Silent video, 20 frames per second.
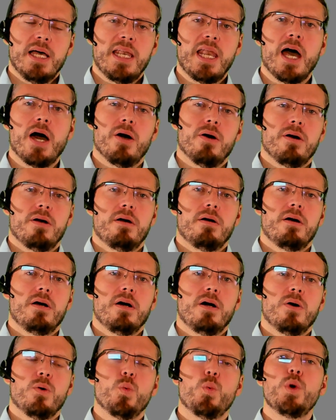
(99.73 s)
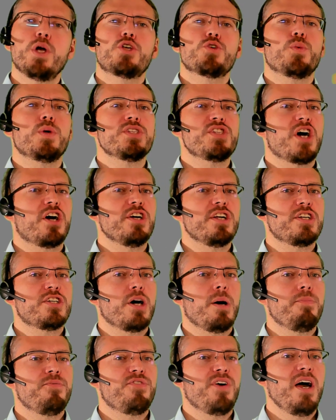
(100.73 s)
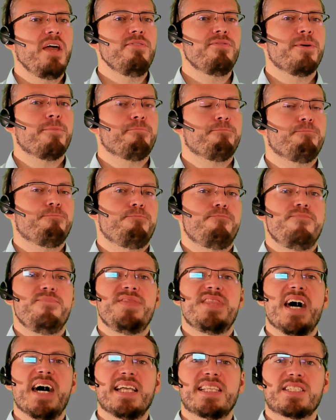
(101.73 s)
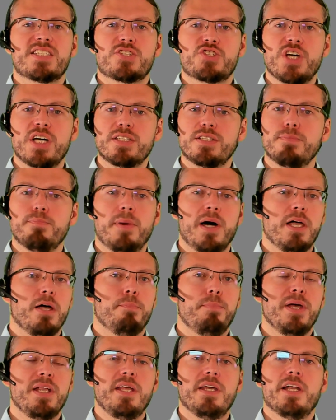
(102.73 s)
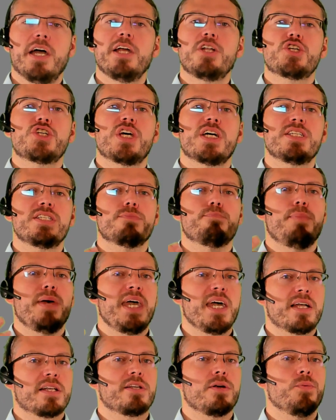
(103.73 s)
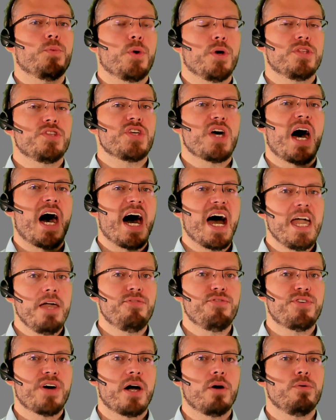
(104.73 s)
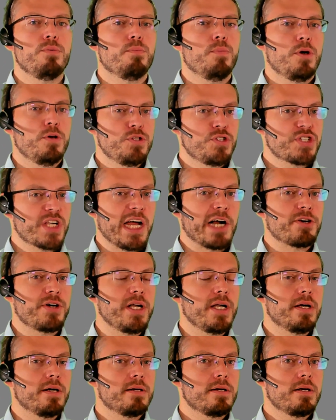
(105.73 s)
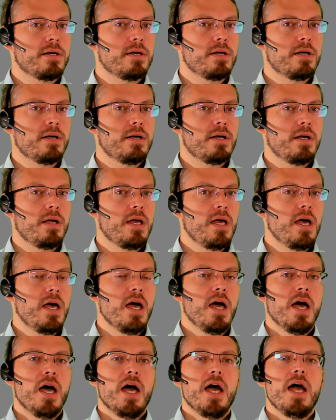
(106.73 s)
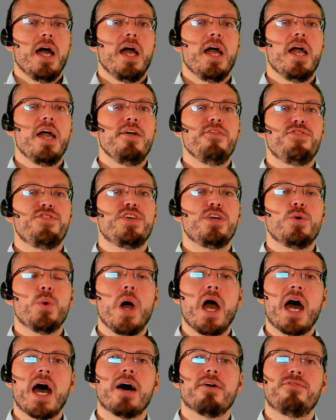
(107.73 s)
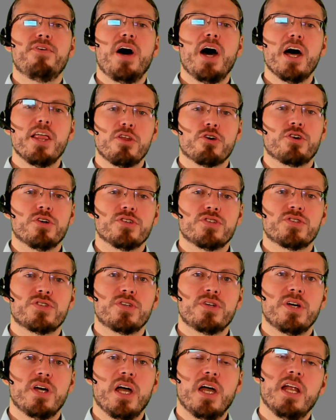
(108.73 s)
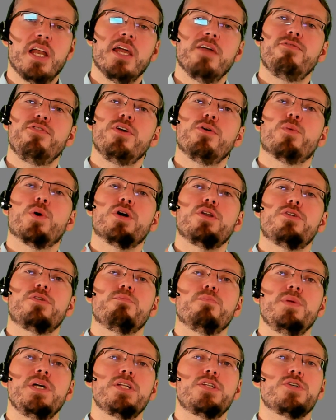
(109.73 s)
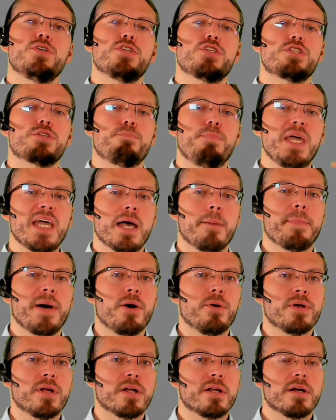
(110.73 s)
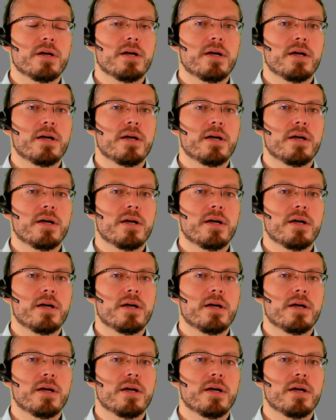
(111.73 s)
Now, which ones are the top 5? That's just my opinion. I just picked the ones I found most scary. If you have others, and if you want me to speak about it,